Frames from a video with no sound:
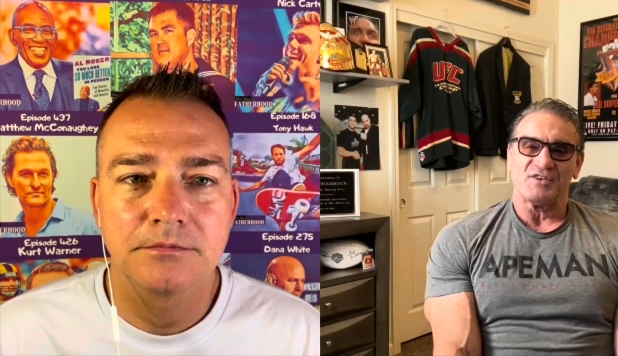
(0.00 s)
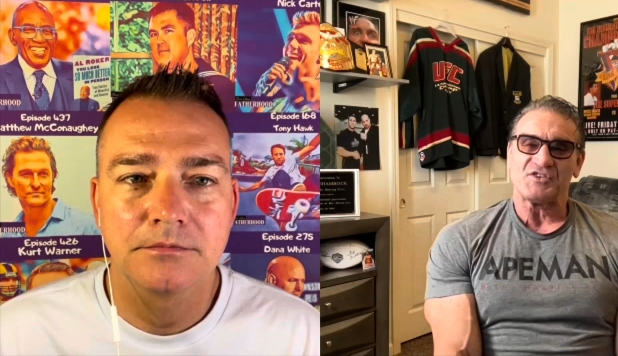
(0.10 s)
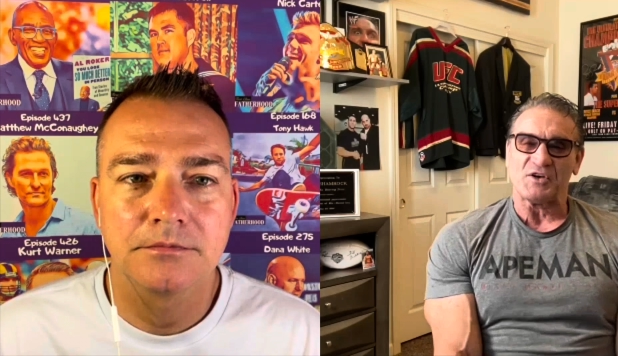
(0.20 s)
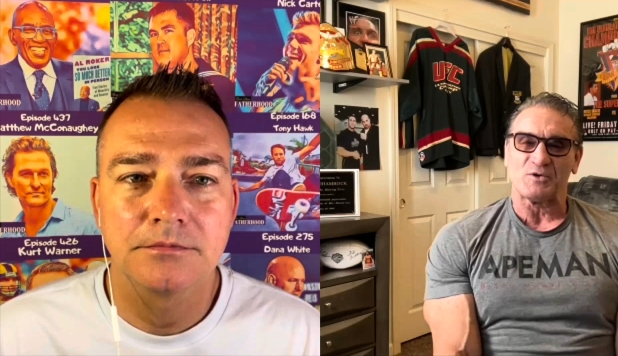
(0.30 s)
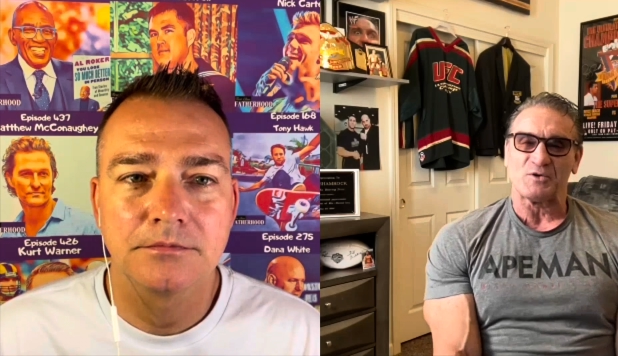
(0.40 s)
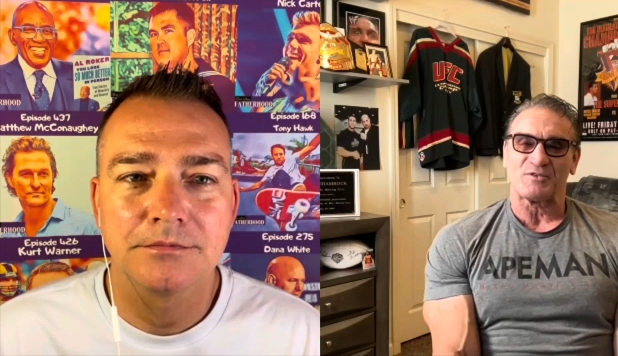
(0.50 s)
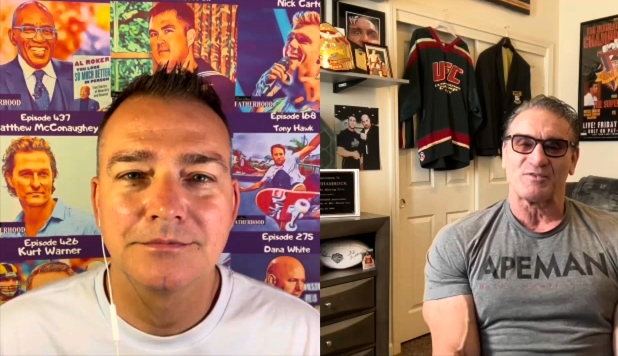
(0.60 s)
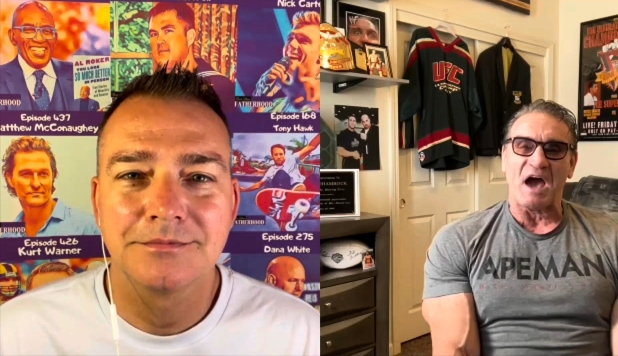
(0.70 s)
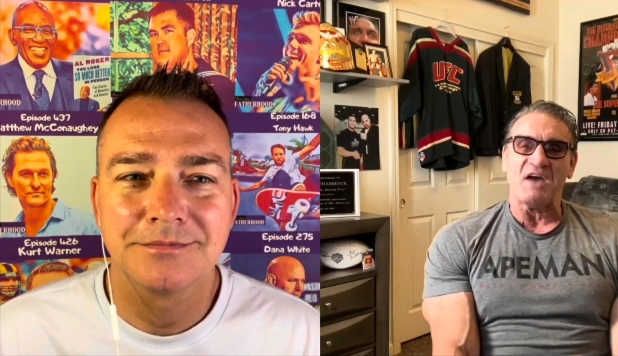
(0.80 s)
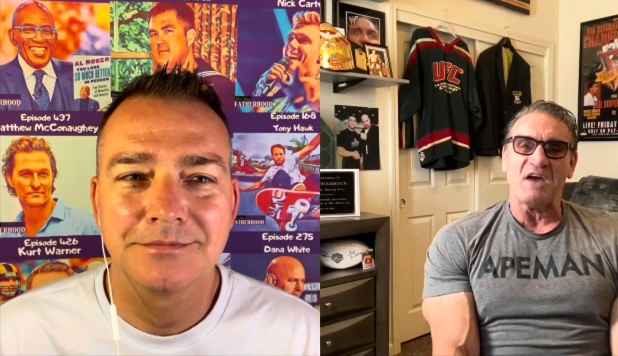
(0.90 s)
Speaker 1: the
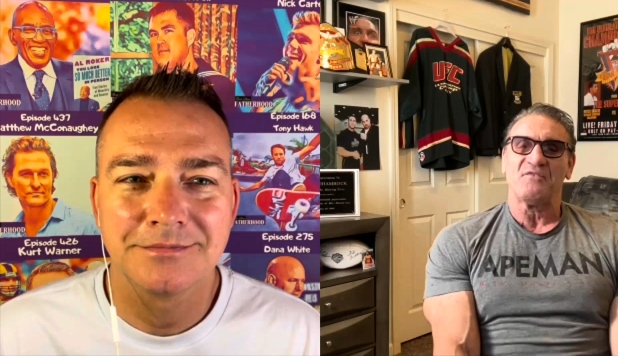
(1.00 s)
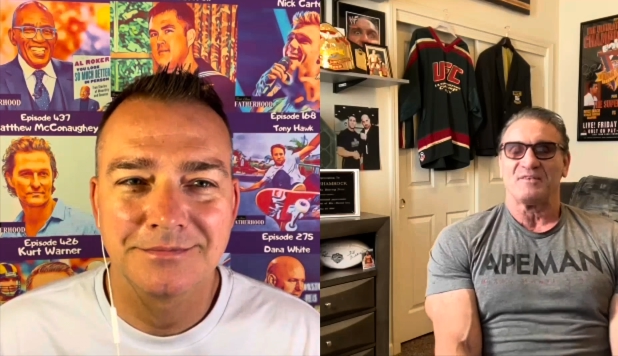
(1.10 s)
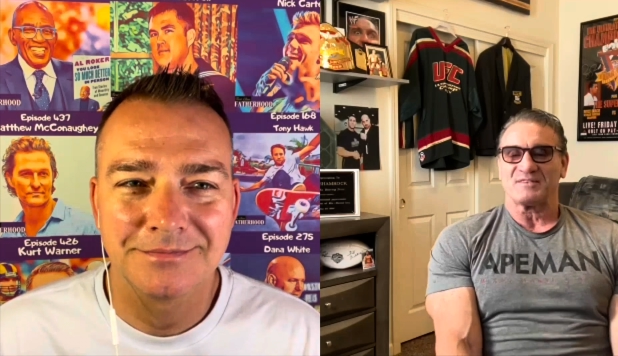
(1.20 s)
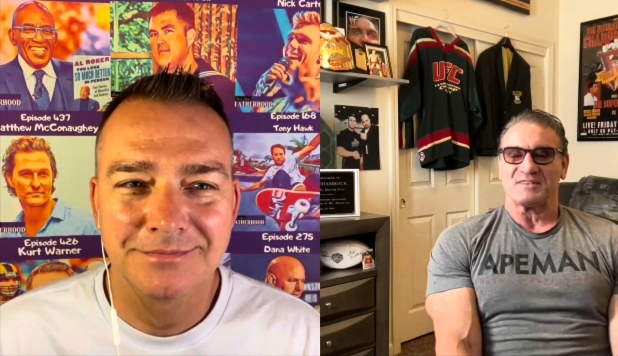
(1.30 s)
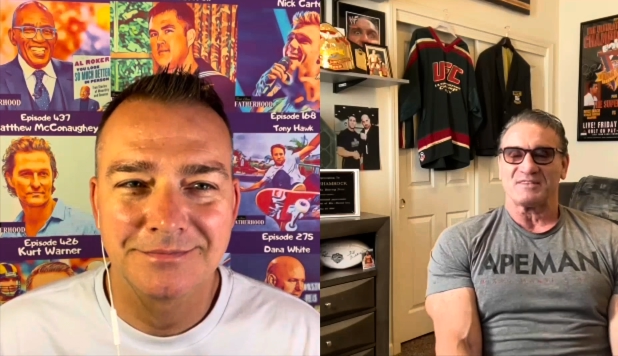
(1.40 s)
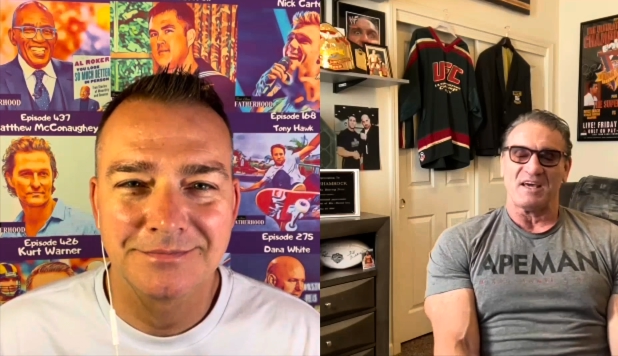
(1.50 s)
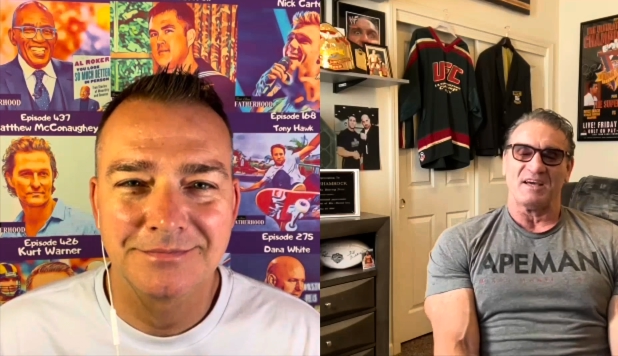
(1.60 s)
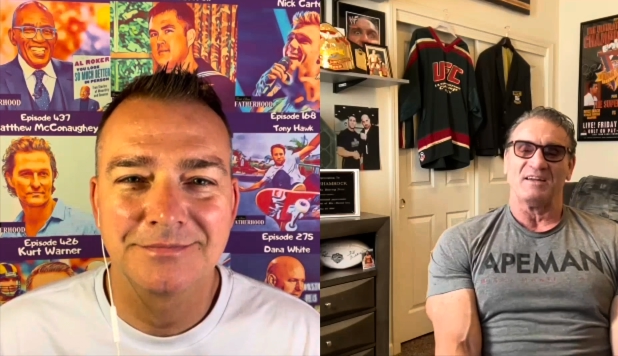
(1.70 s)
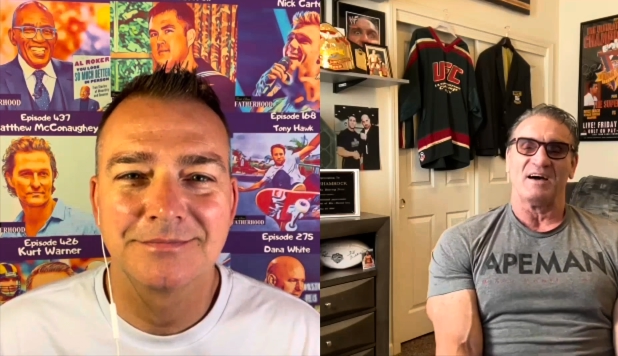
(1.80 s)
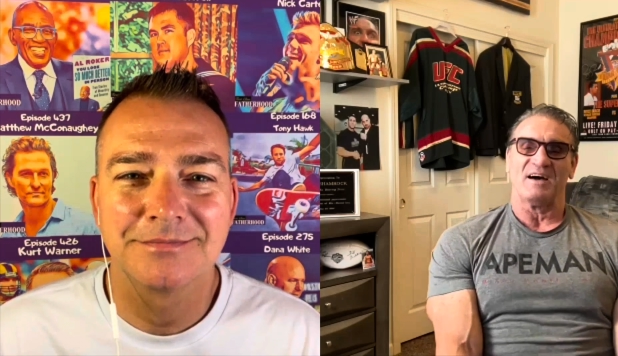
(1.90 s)
skills of life.
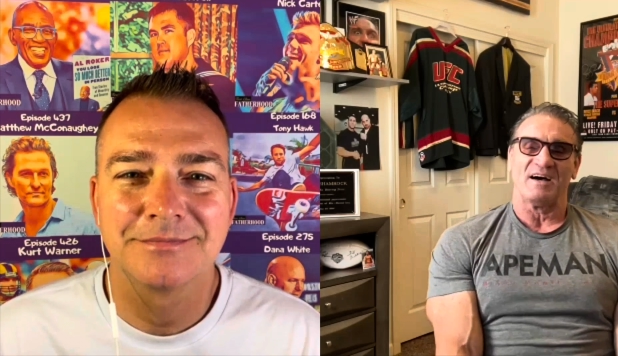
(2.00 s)
And